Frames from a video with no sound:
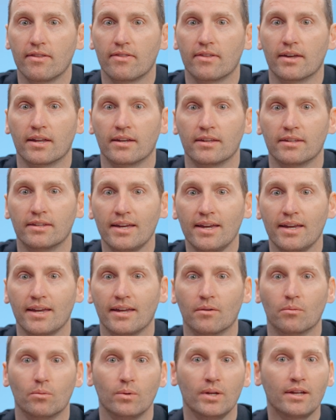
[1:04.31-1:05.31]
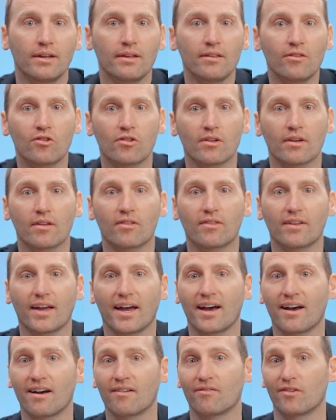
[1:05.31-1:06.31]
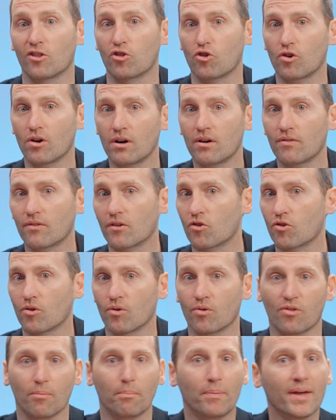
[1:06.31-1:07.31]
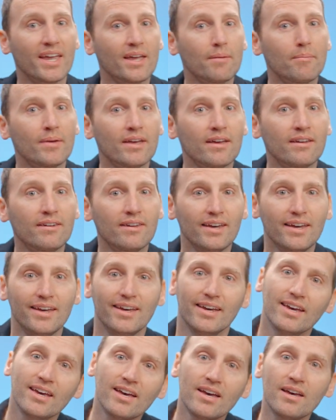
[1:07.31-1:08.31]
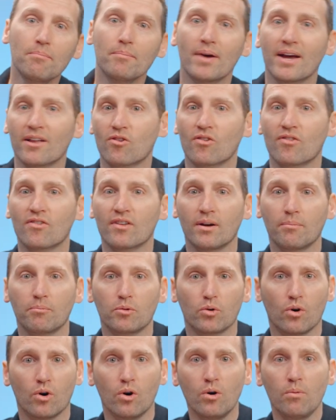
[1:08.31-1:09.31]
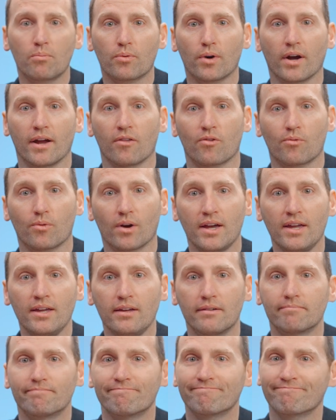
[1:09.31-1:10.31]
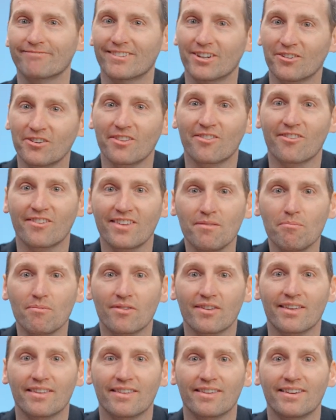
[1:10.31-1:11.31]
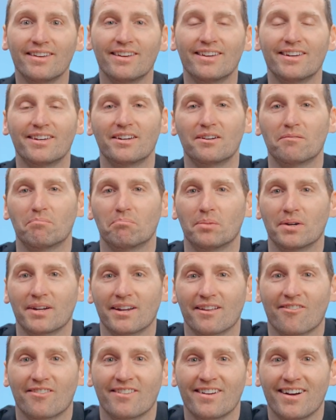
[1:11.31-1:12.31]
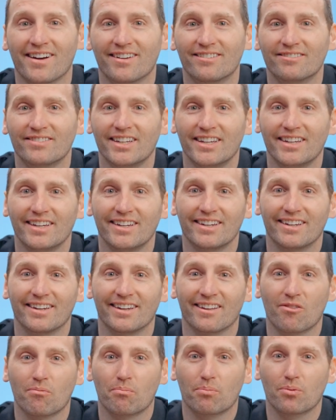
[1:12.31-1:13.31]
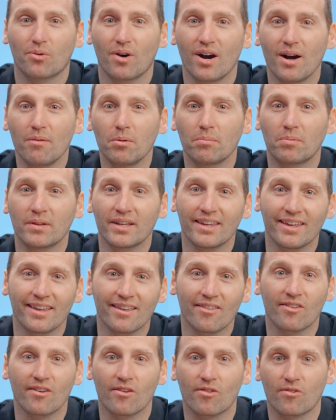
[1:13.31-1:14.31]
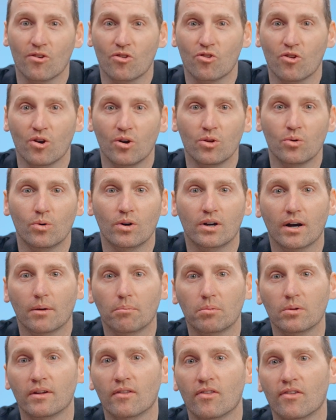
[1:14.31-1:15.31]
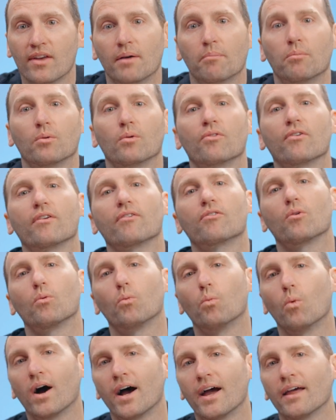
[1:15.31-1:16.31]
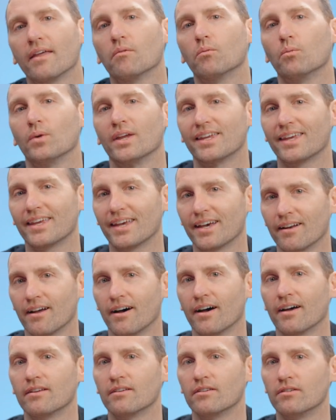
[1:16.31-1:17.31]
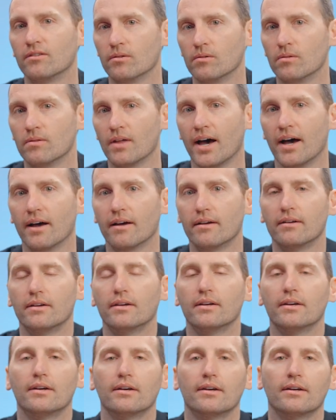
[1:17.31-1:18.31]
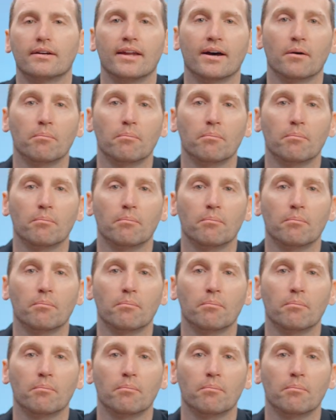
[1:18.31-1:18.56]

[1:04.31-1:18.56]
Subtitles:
then. Yay, we can just have a chart that shows a payment and matches it up to a home price, right? Well, it seems easy, but it's not. It's probably easiest to show you a couple examples as to why we cannot do that. Now,